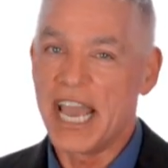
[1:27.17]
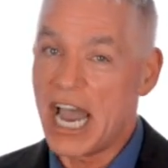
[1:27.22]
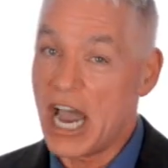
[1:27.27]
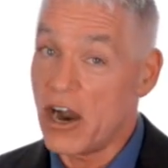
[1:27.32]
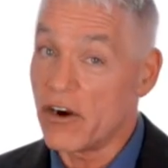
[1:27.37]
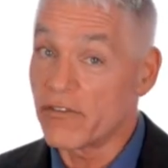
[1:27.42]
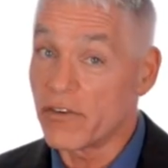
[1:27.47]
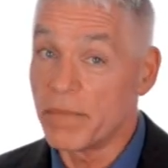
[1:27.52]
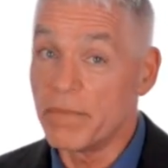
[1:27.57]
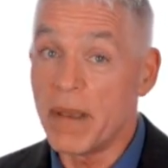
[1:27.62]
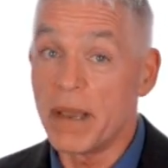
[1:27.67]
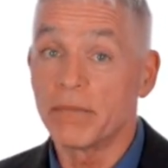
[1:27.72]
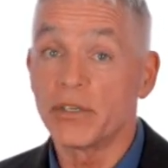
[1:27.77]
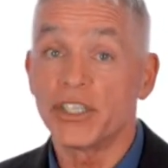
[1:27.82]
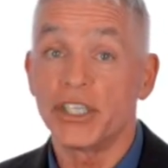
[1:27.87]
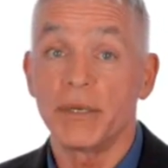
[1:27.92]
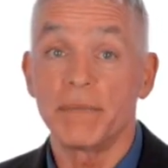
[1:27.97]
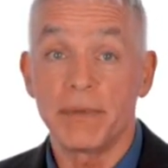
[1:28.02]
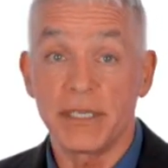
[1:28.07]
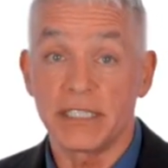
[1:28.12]
However,
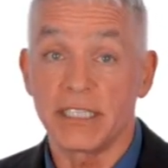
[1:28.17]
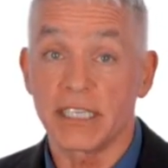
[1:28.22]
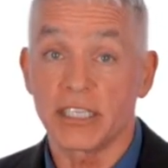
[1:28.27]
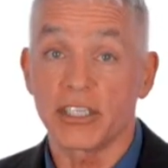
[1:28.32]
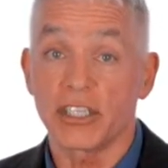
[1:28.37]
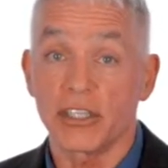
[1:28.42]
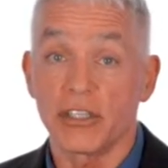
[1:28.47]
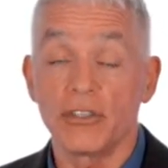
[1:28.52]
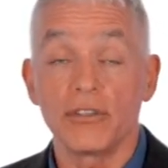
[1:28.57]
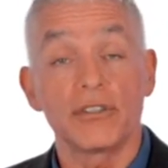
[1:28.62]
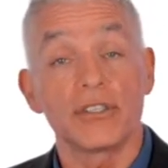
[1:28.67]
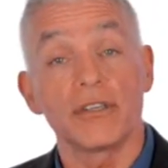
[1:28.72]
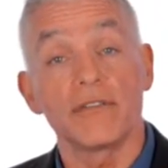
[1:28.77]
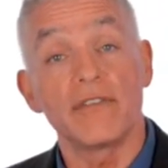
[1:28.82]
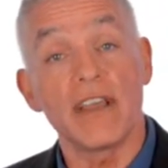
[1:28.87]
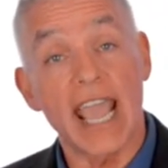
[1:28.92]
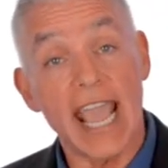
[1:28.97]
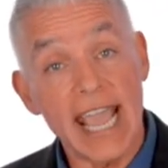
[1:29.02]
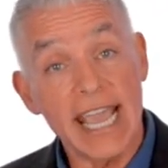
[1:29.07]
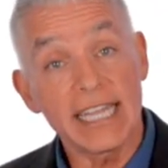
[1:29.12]
membership is
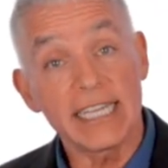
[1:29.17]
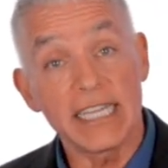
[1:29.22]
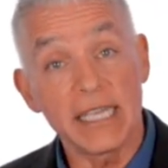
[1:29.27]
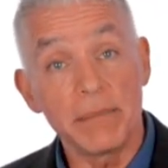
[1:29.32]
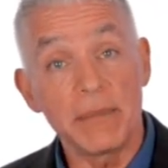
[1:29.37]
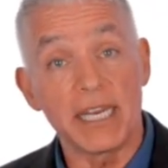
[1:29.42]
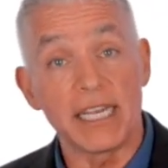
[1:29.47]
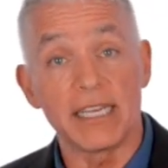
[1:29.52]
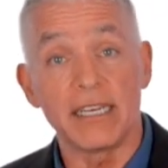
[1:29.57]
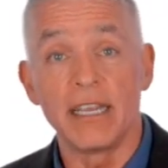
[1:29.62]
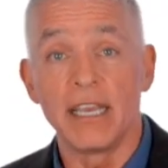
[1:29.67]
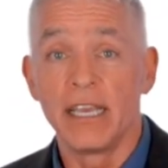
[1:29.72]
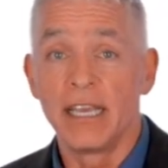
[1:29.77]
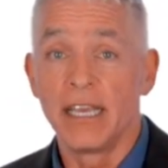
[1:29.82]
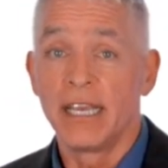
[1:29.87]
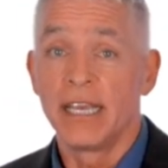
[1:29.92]
exclusive and limited,